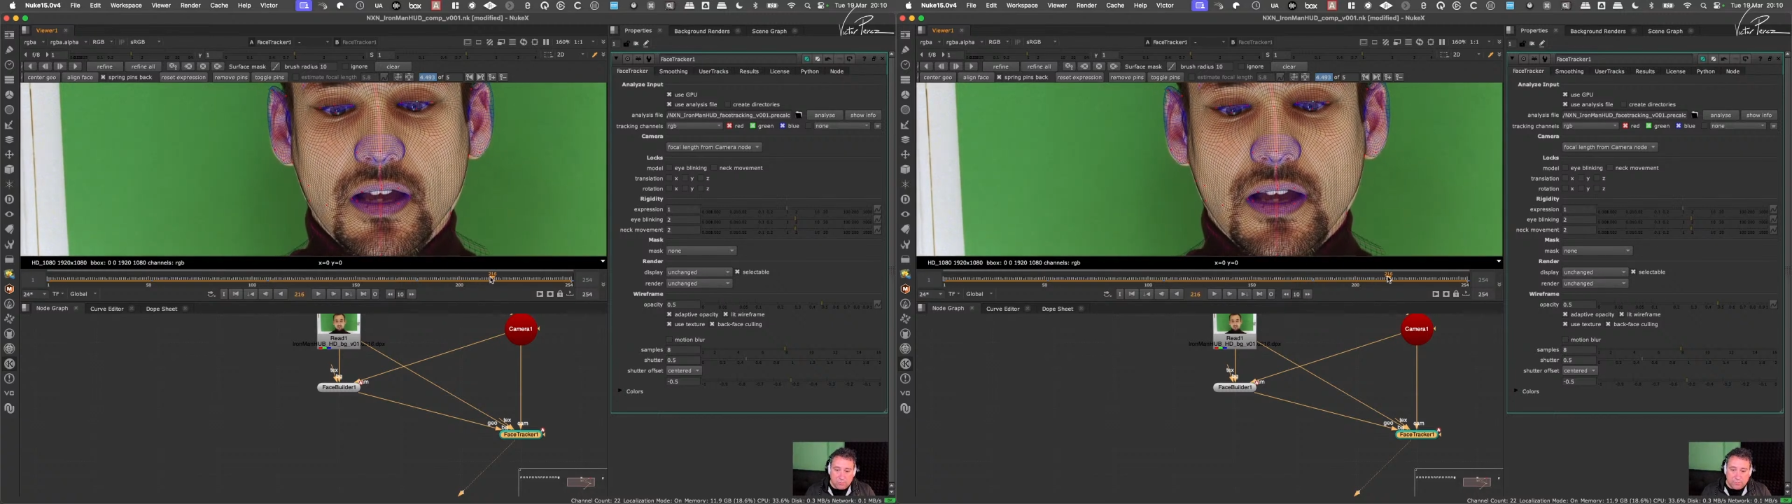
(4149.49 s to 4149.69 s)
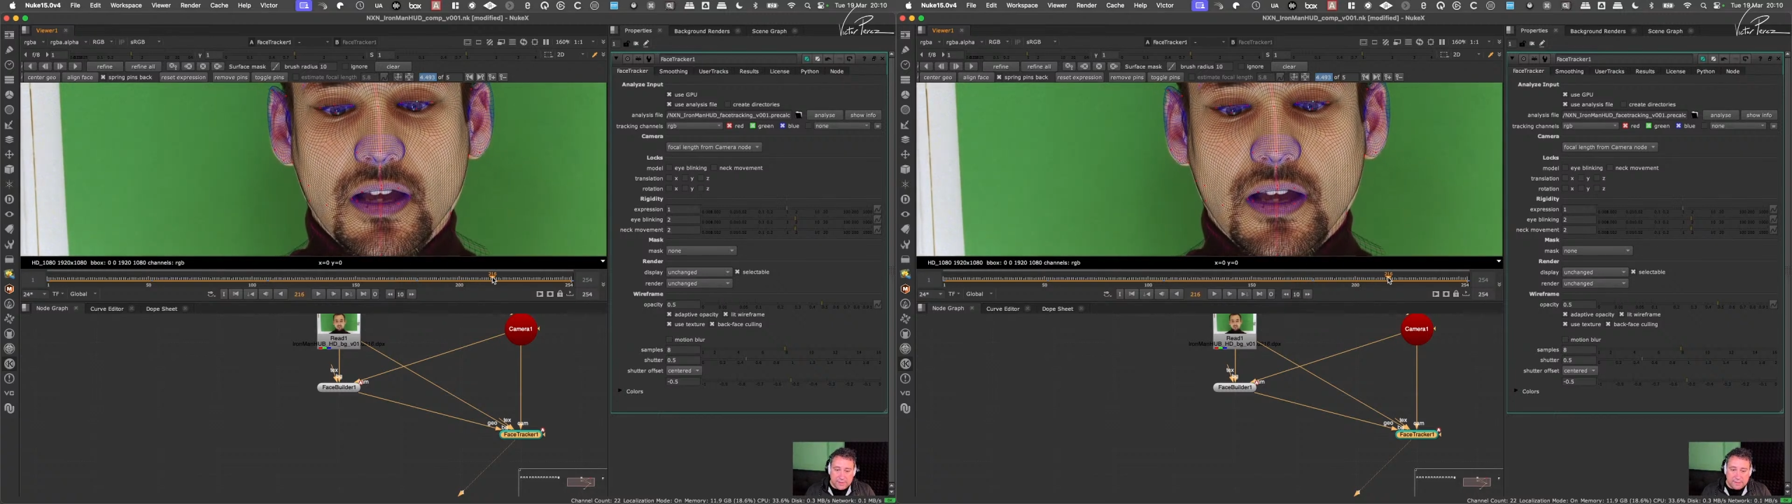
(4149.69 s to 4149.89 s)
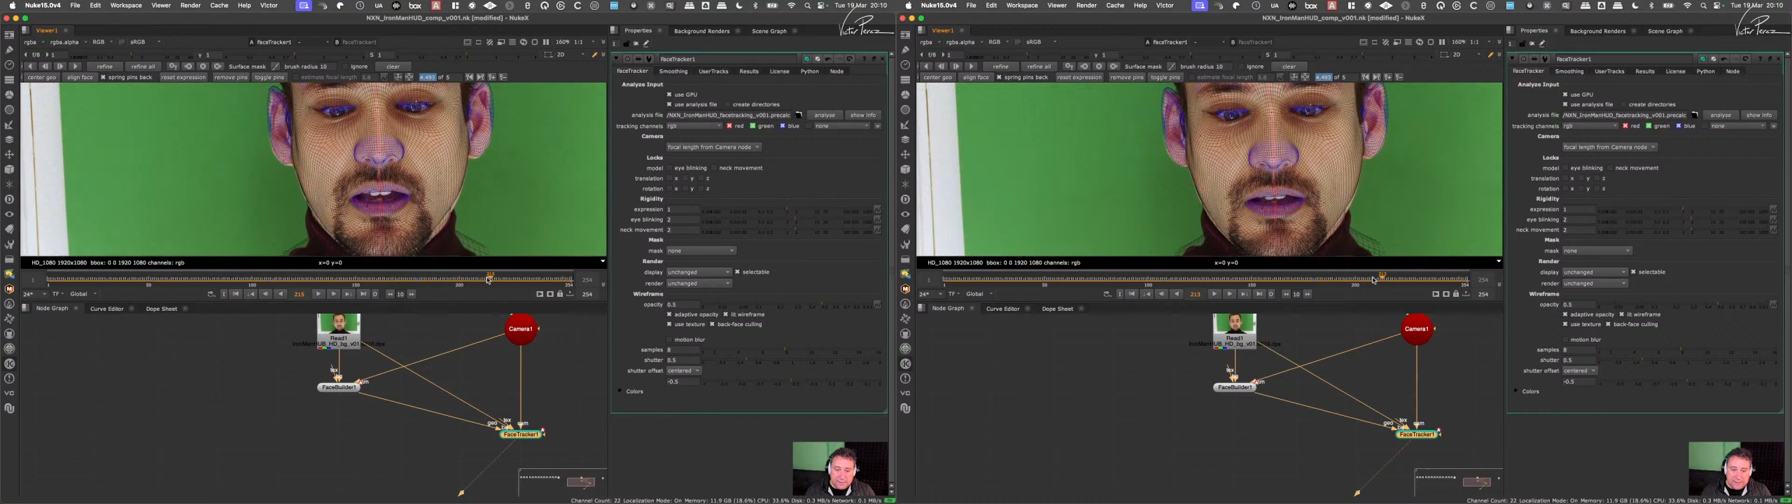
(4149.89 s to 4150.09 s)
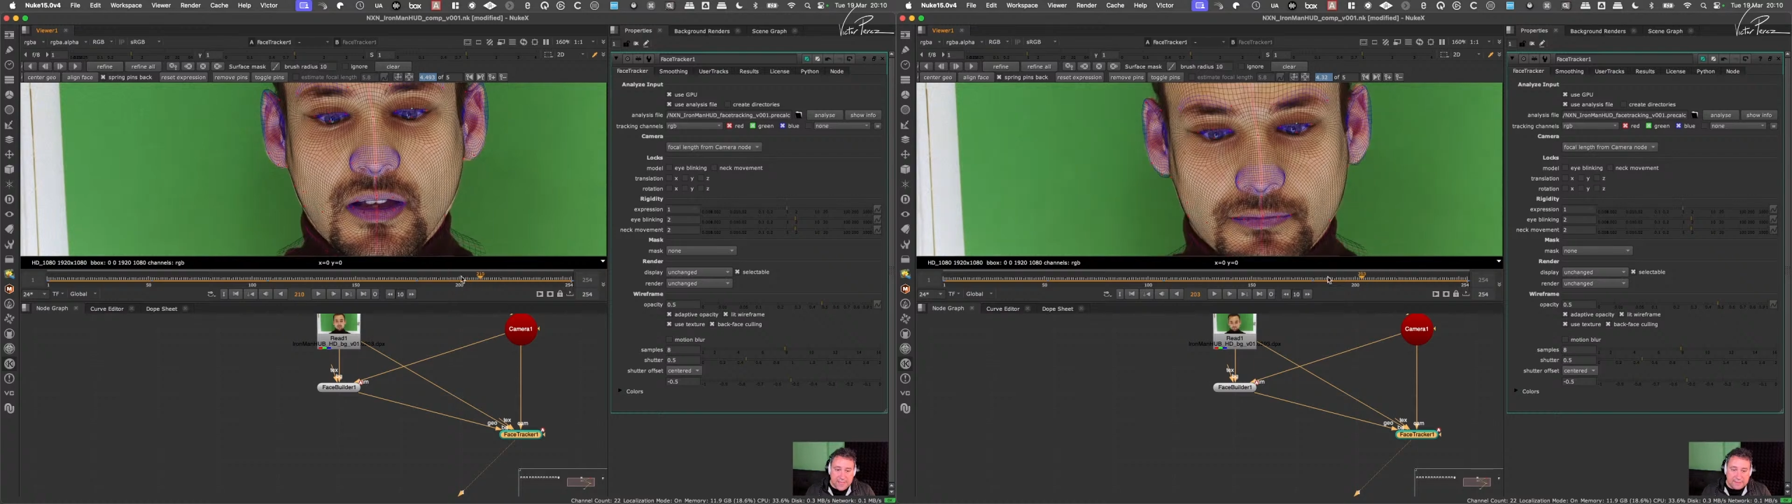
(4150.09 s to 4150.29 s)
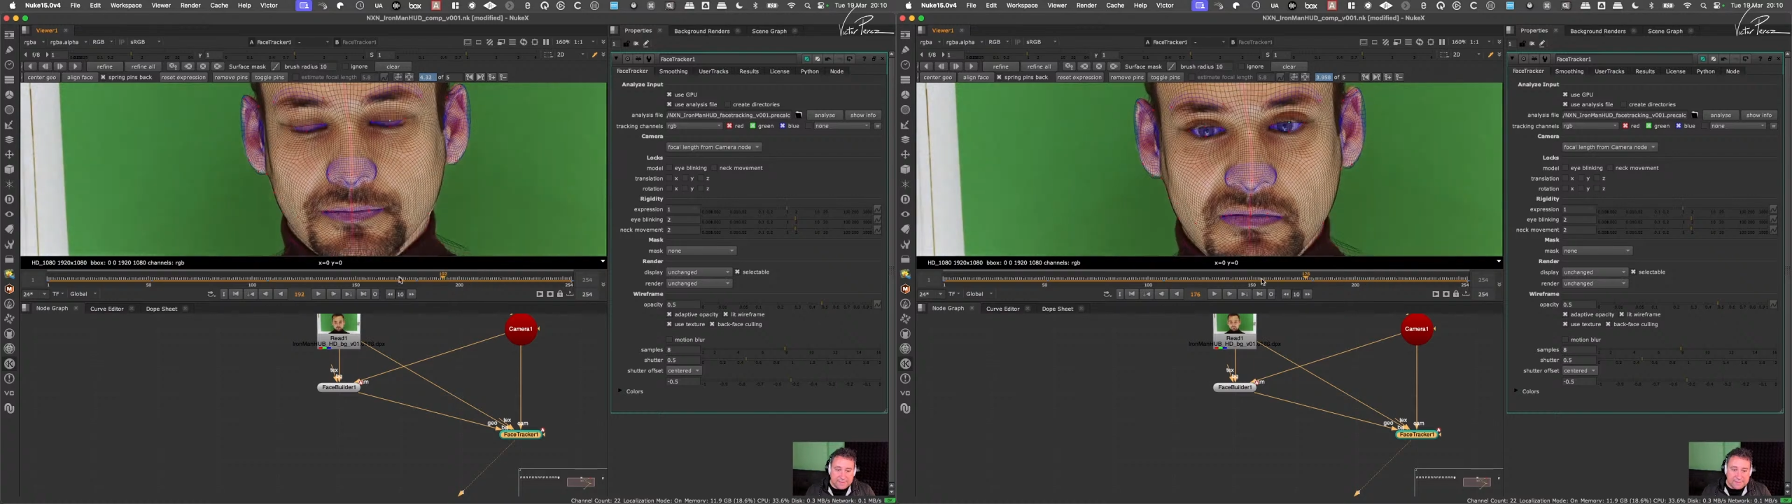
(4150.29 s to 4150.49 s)
with
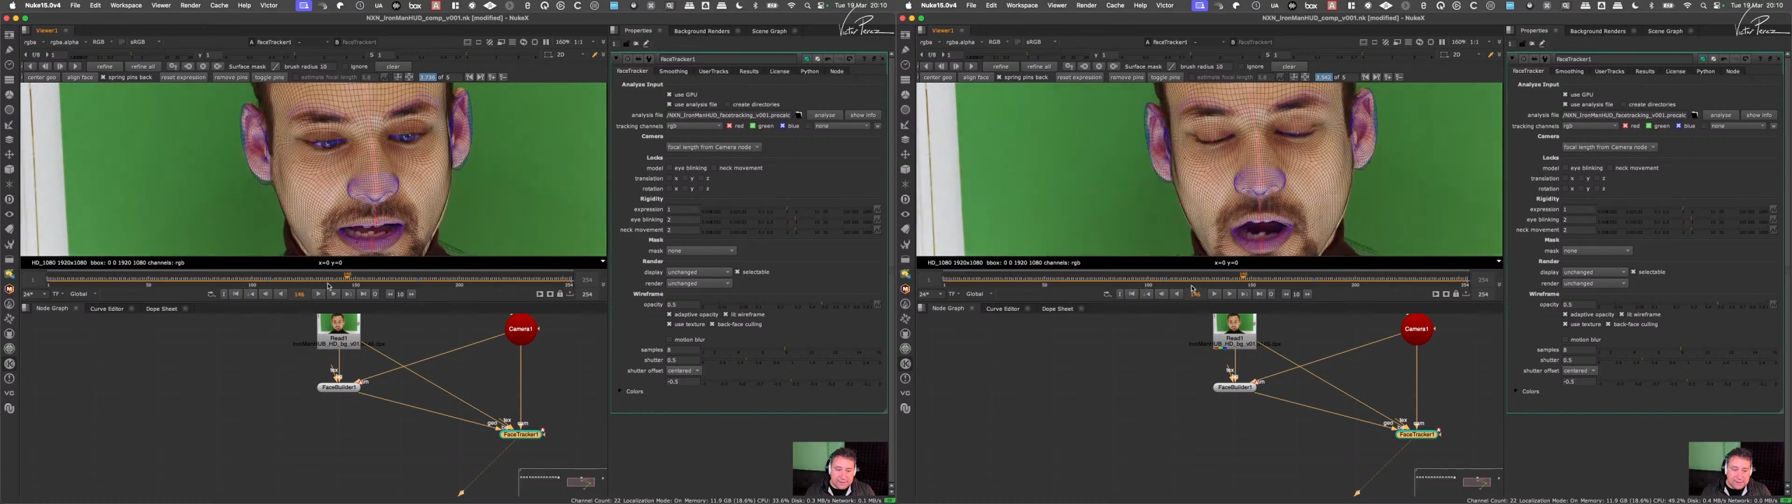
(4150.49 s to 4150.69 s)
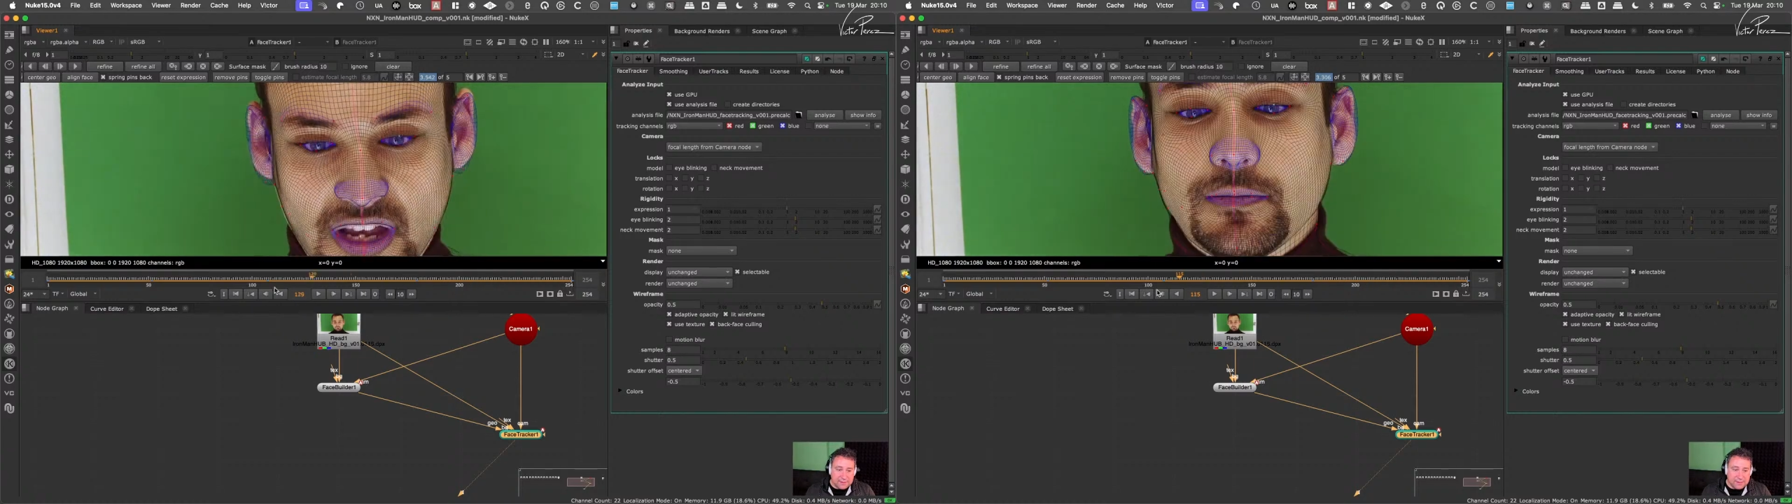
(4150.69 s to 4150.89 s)
IATSE